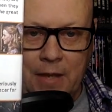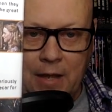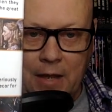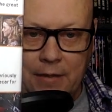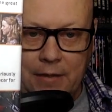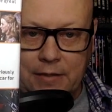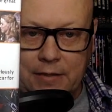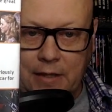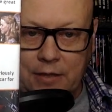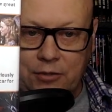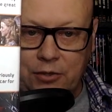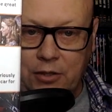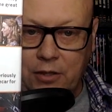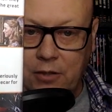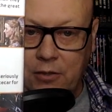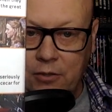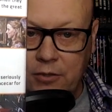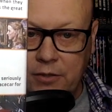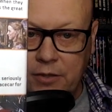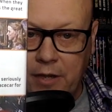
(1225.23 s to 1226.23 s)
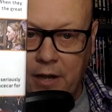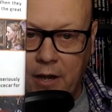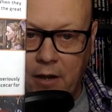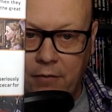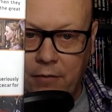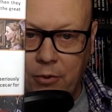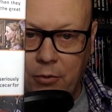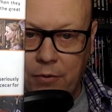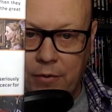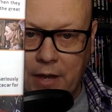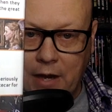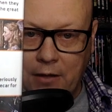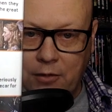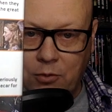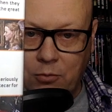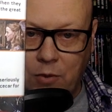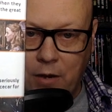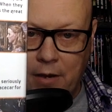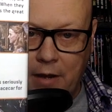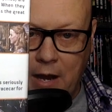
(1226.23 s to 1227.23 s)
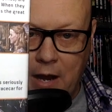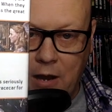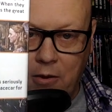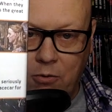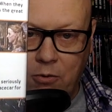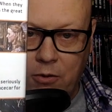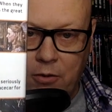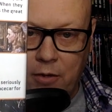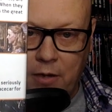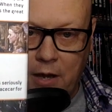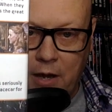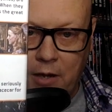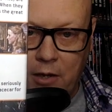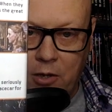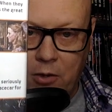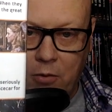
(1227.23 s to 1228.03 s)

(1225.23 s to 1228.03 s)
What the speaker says: And this actually includes an interview with actor Ron Howard, How to